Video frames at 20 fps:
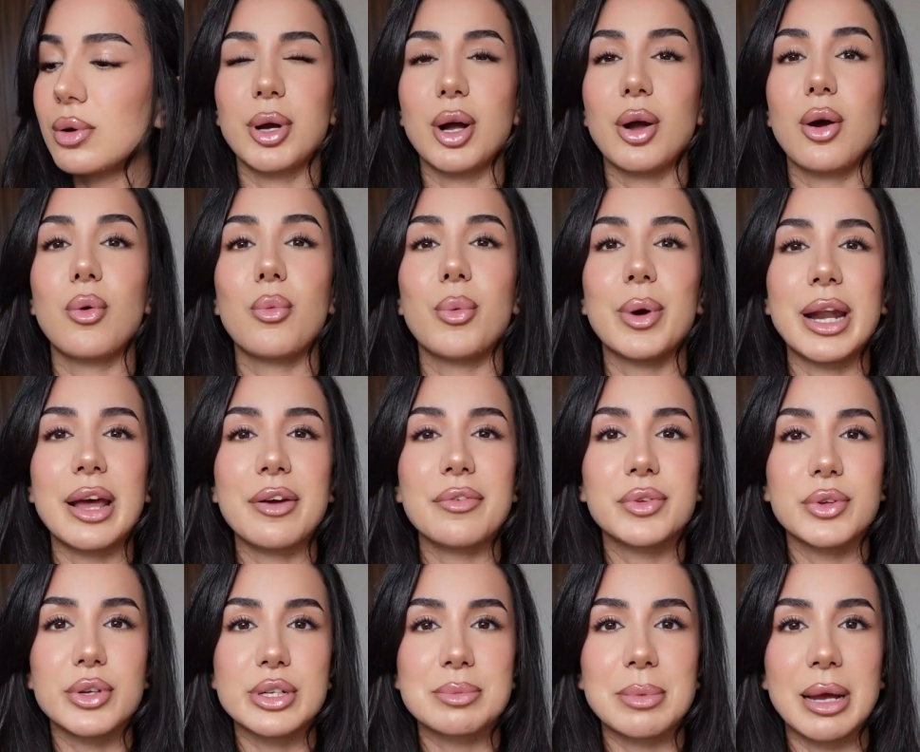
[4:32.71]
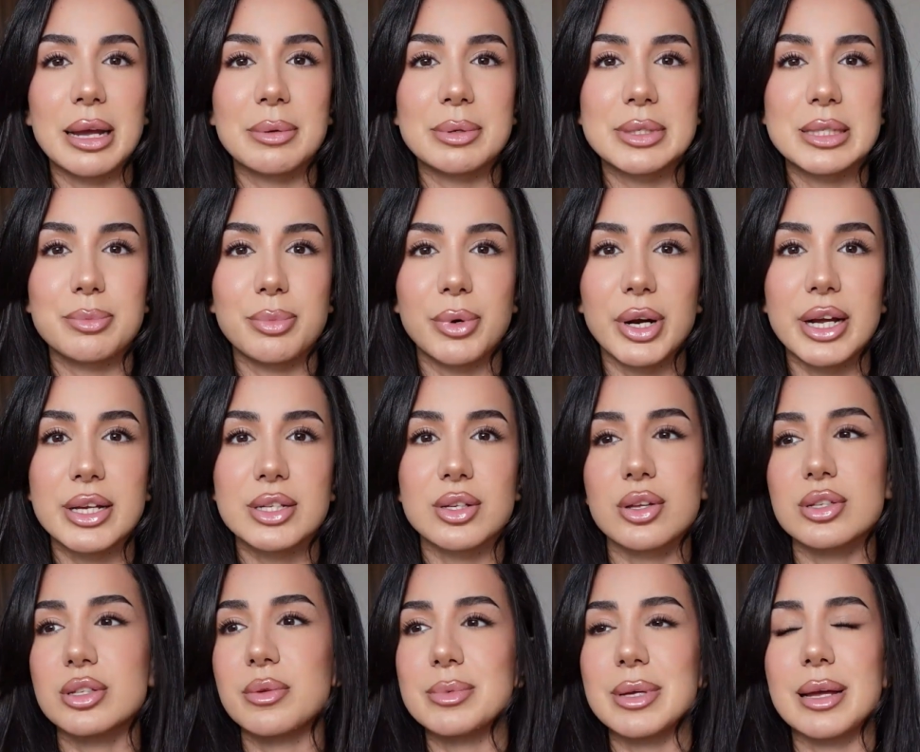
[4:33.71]
But when I've used my sprays, or
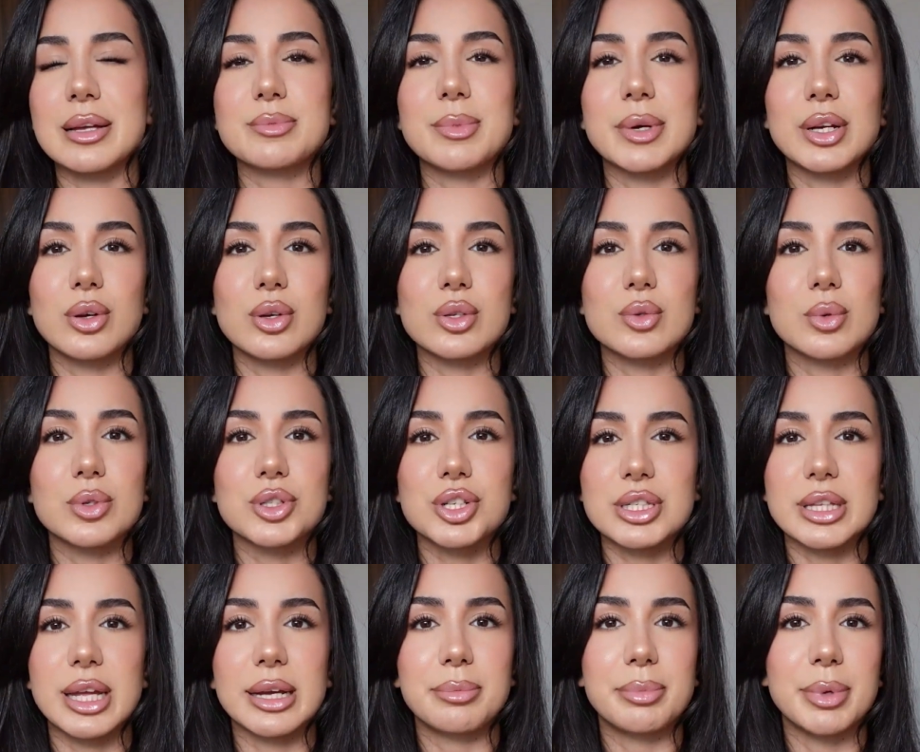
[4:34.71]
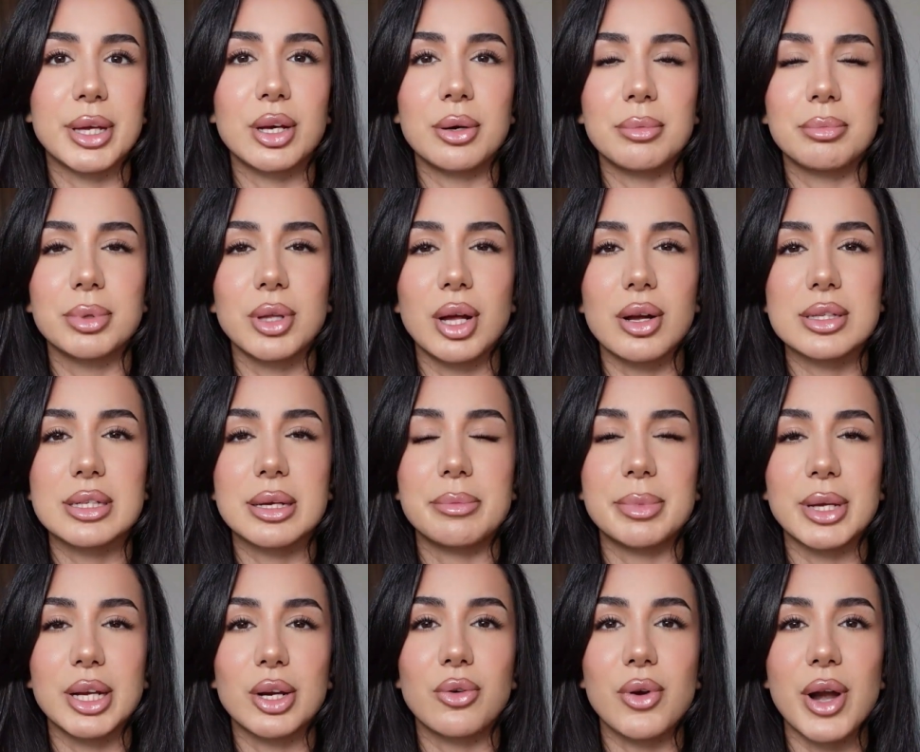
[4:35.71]
sometimes my nose will just like be unblocked and
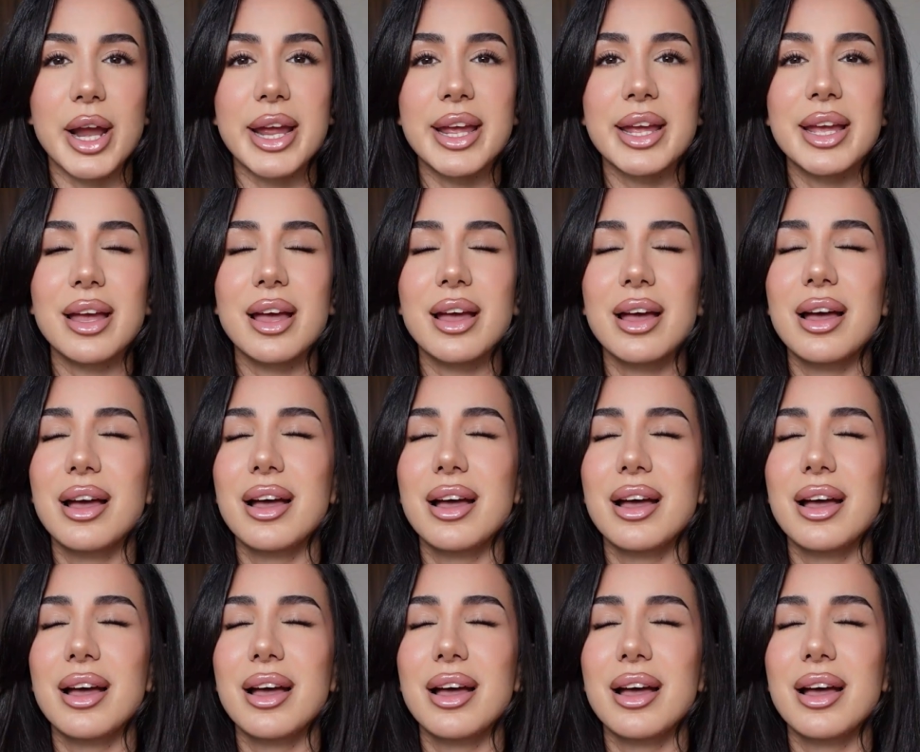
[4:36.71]
be great.